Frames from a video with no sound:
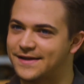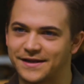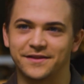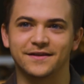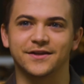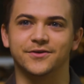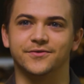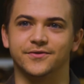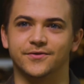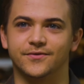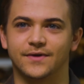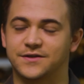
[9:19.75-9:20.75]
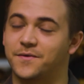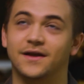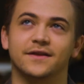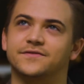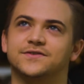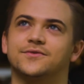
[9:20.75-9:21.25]
anything you do. That's why I
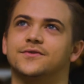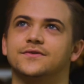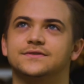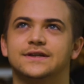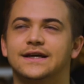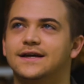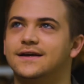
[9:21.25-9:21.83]
love solos.